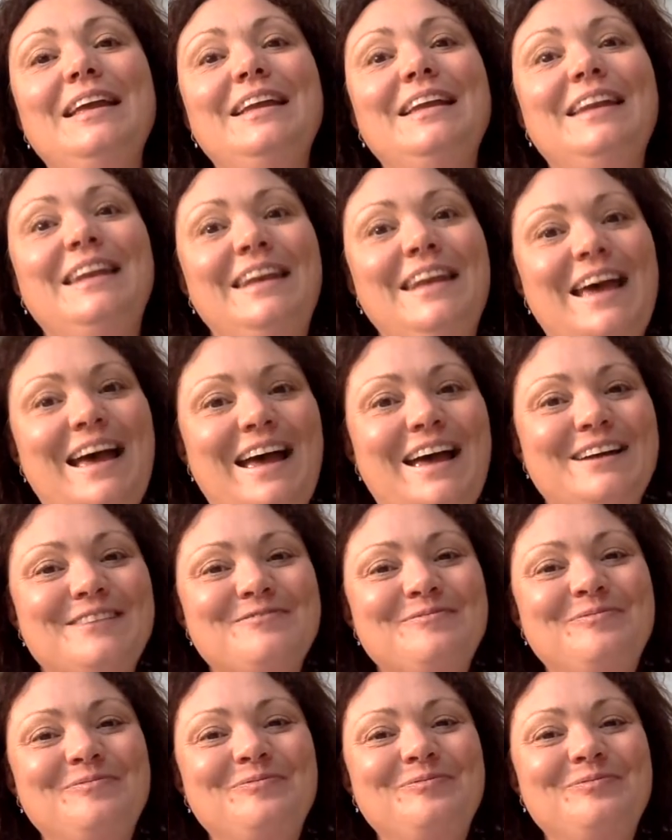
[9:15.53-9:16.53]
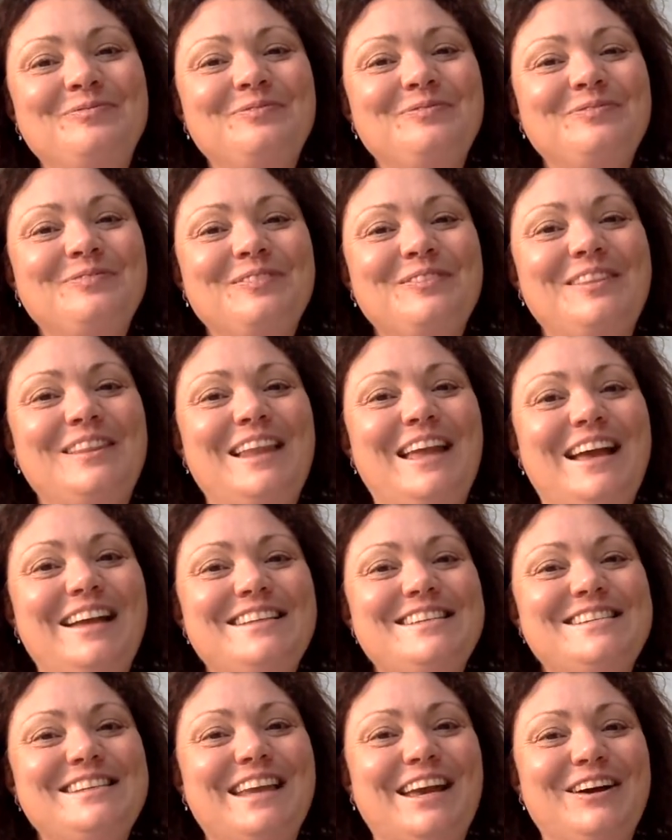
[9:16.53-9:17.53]
Now,
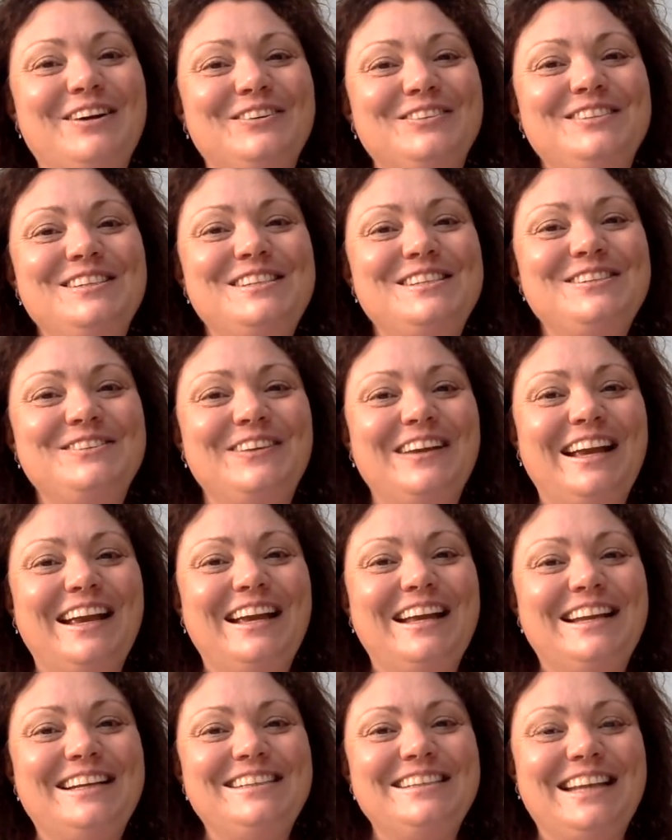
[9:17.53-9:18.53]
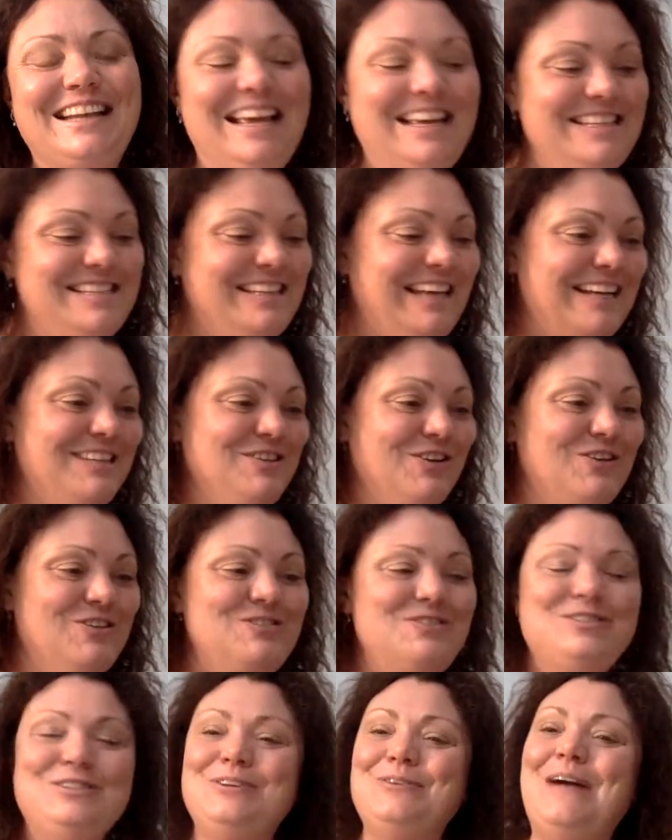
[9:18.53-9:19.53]
let's get on to English. Let's get
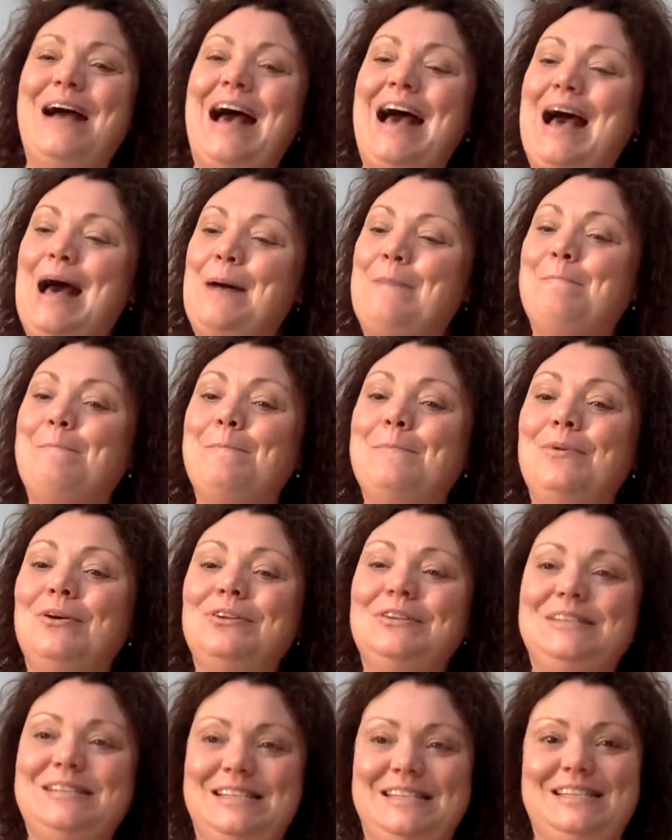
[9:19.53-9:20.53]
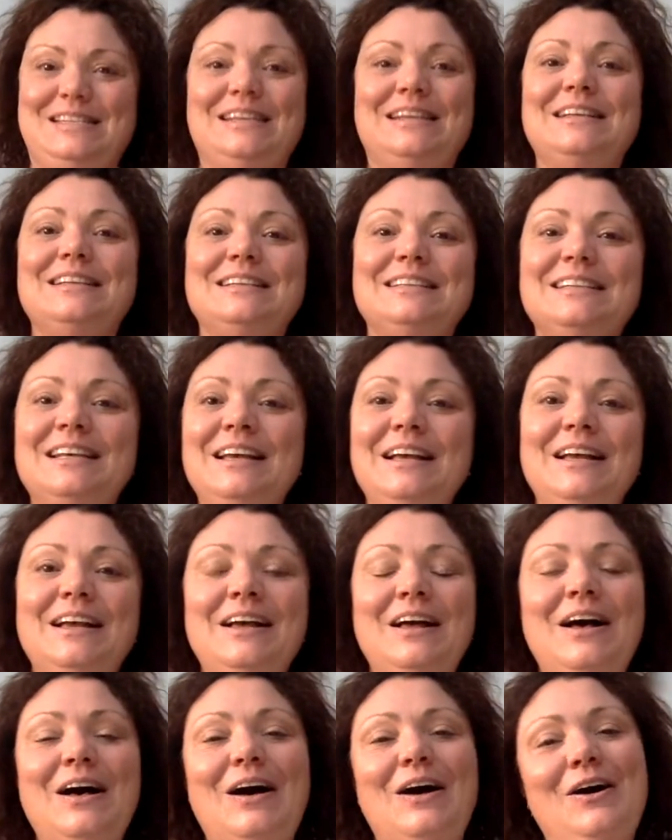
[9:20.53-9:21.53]
on to our monsters.
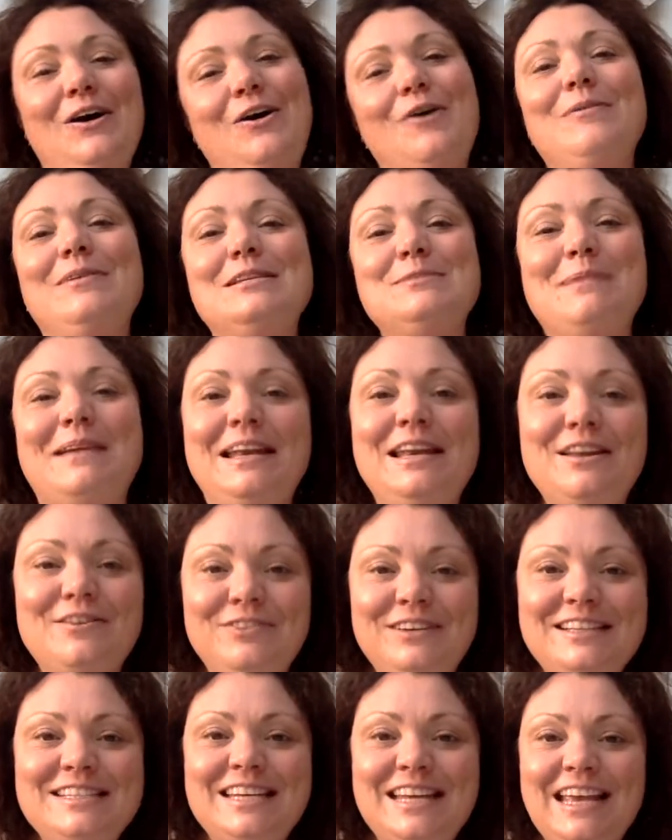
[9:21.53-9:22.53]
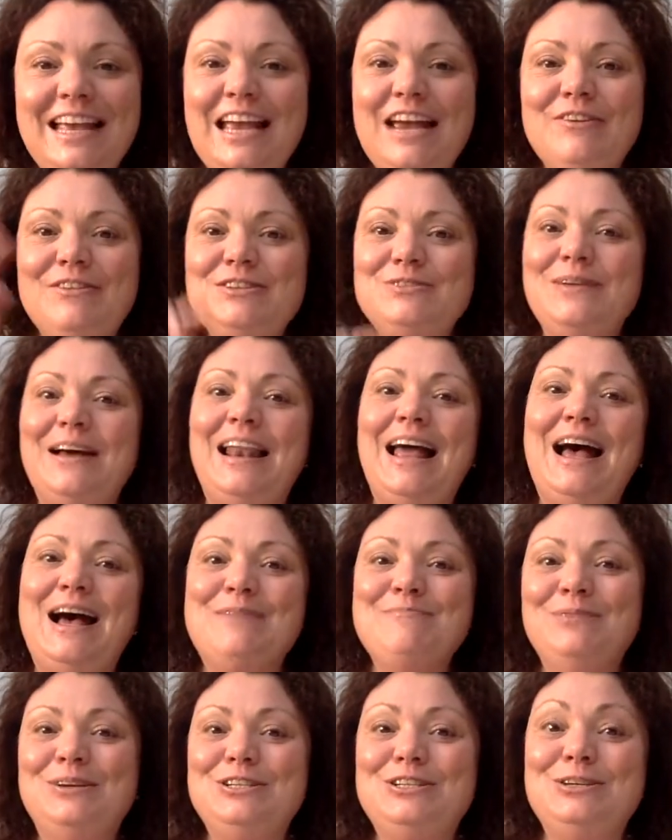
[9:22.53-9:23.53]
Oh, it's been lovely to hear as well
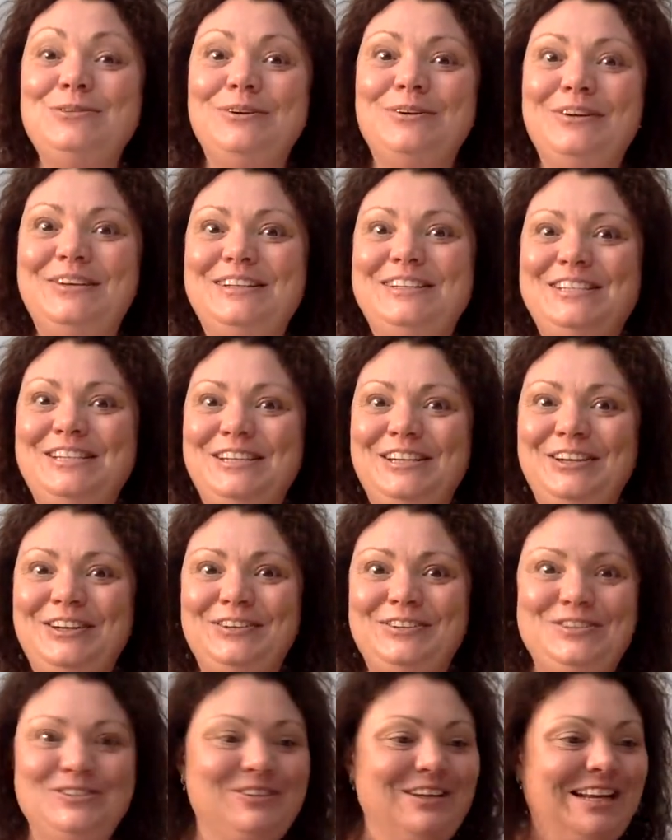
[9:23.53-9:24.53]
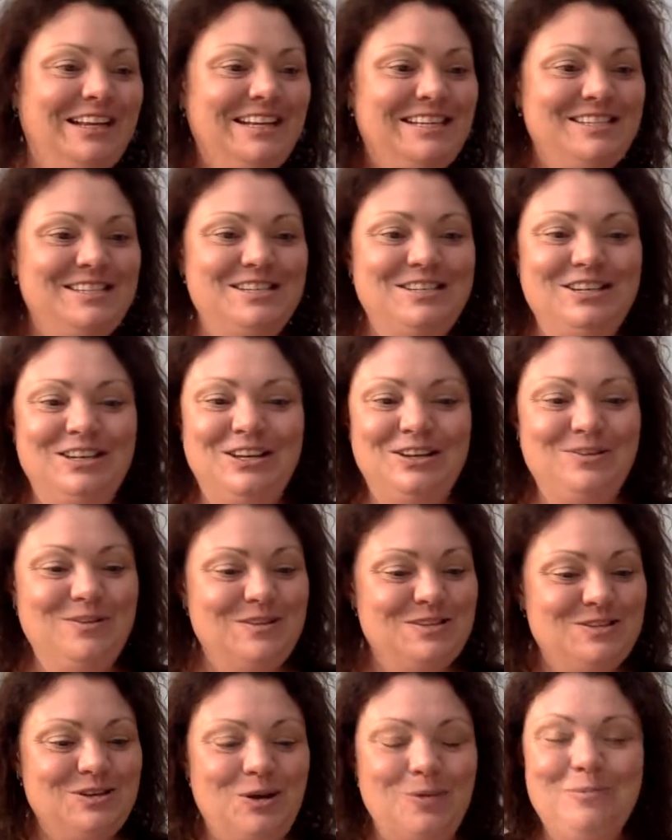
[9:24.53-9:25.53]
how much you are enjoying this new
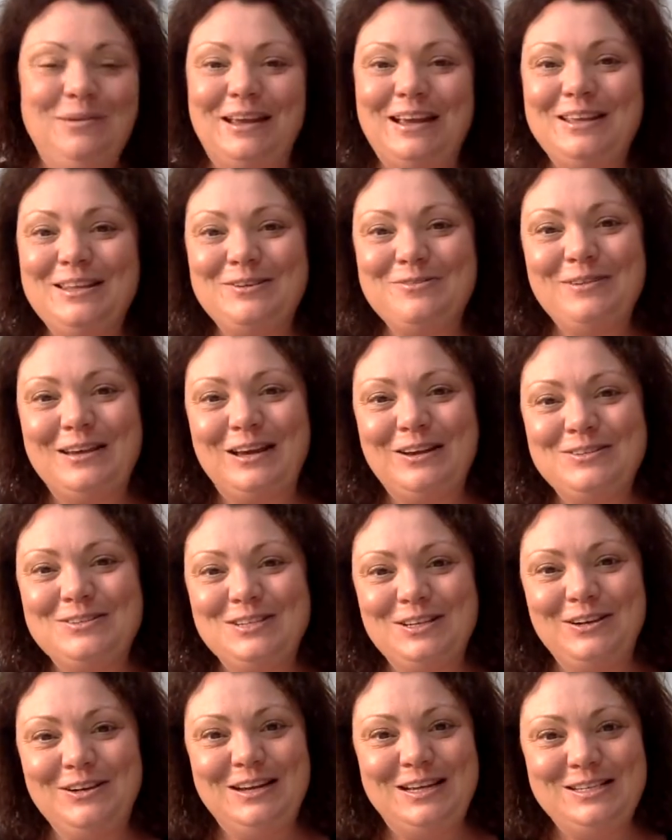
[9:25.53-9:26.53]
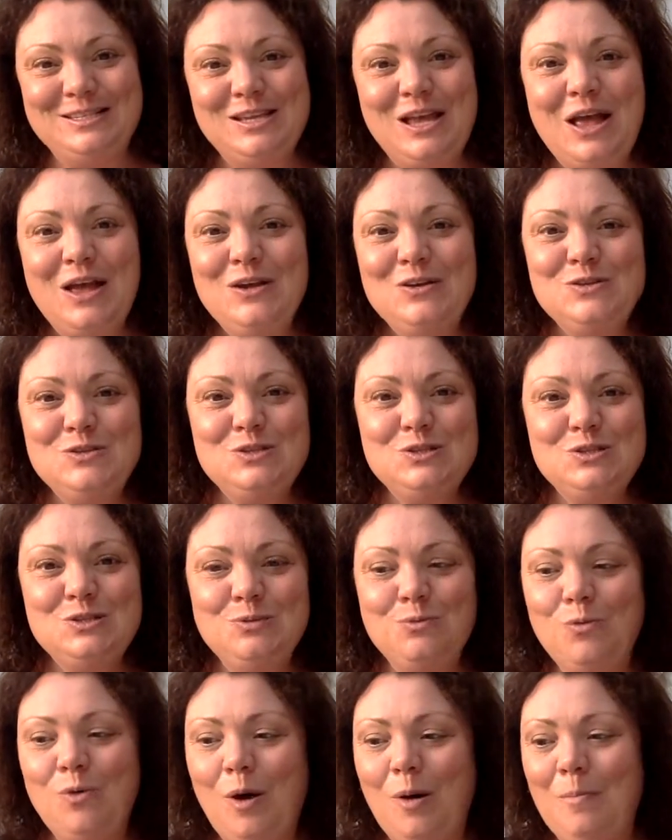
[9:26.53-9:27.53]
topic that we are doing, these
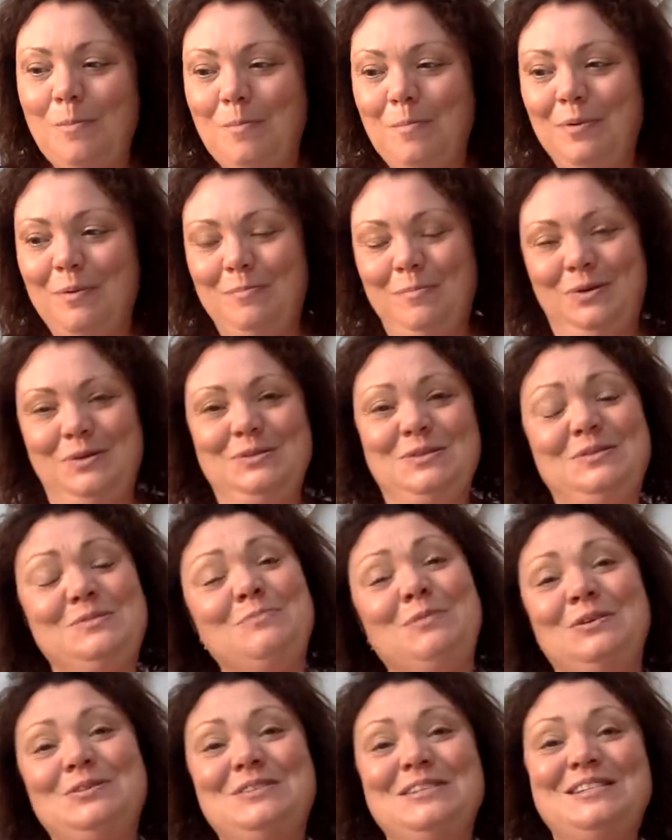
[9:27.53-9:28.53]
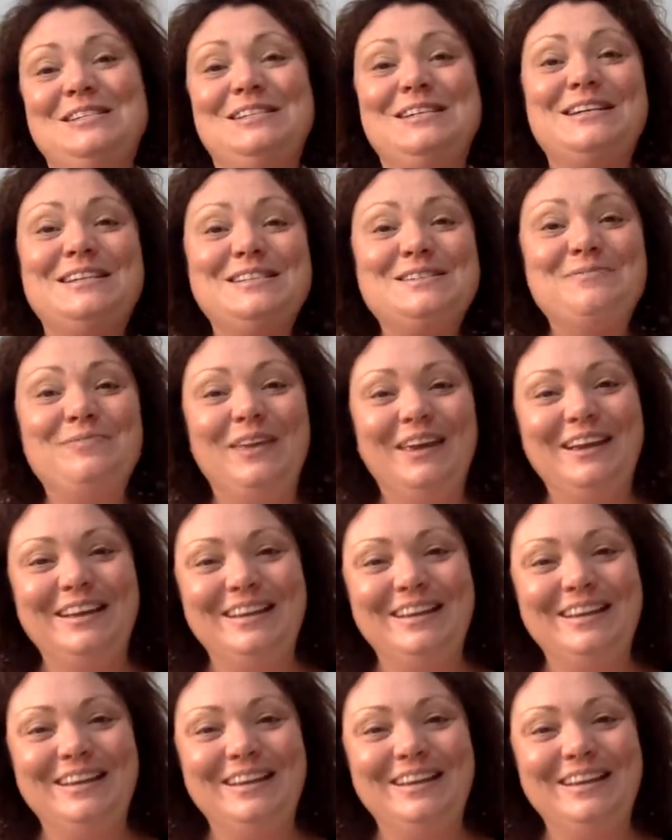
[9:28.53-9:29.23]
swamp monsters.